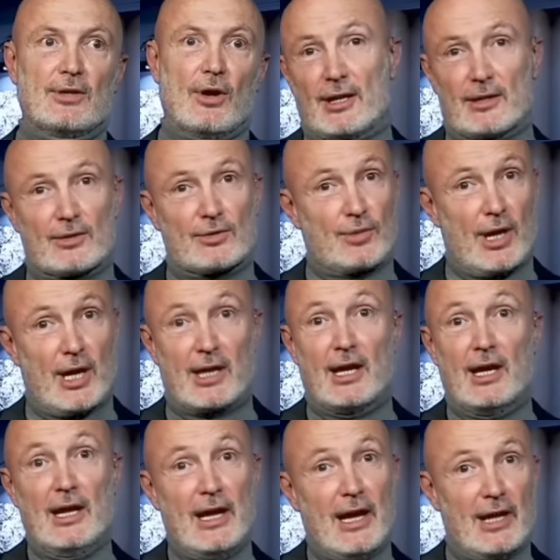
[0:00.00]
For 90
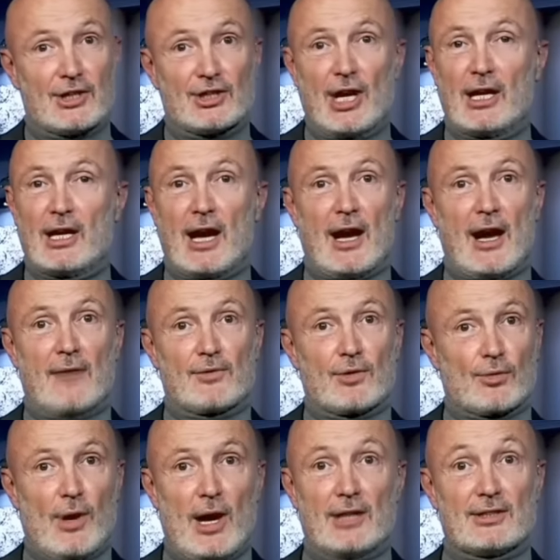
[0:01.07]
minutes today, and
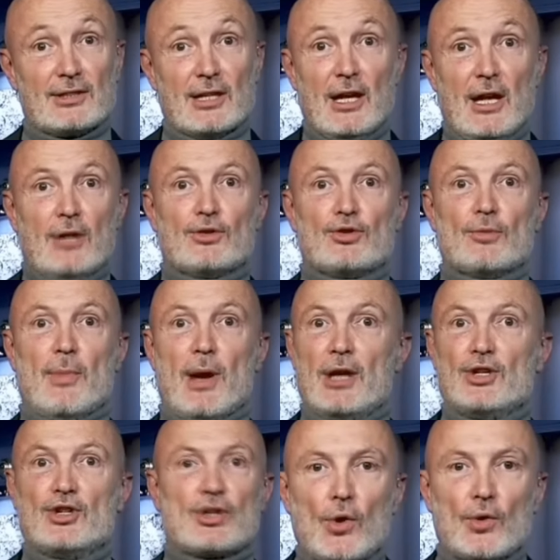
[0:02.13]
last week, and the
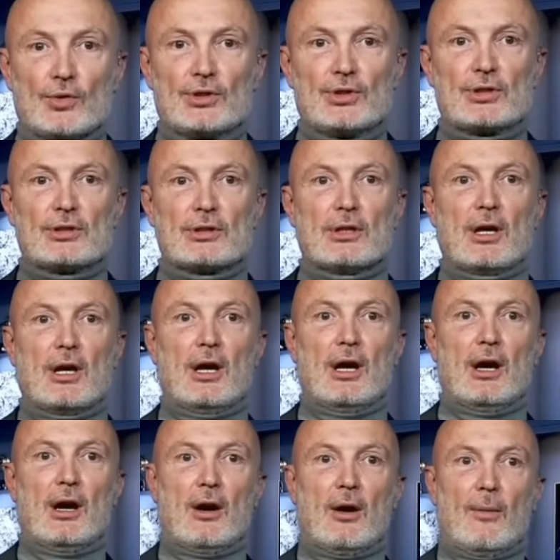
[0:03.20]
weeks before, he
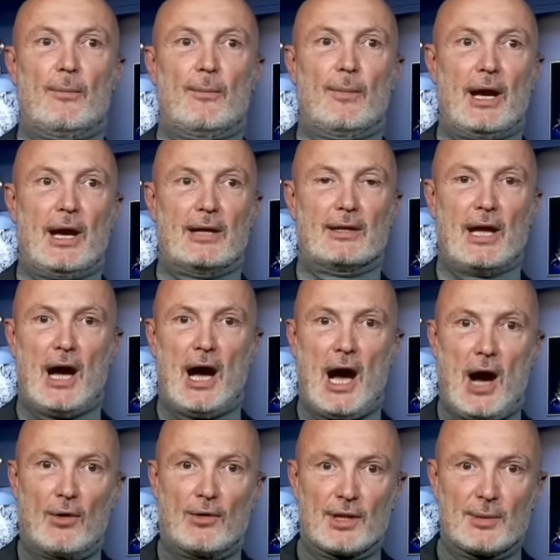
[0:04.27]
was always outstanding.